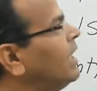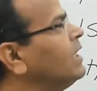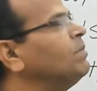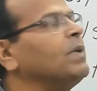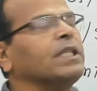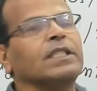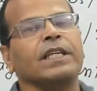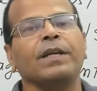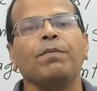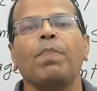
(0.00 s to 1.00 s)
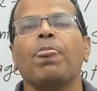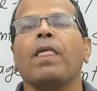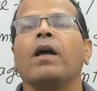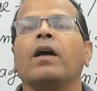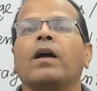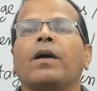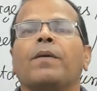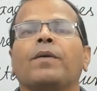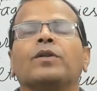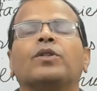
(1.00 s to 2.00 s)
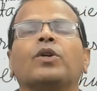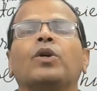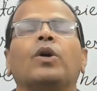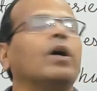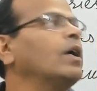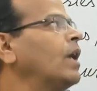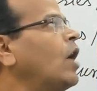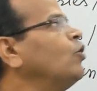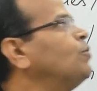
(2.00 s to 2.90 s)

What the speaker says: mixing, so output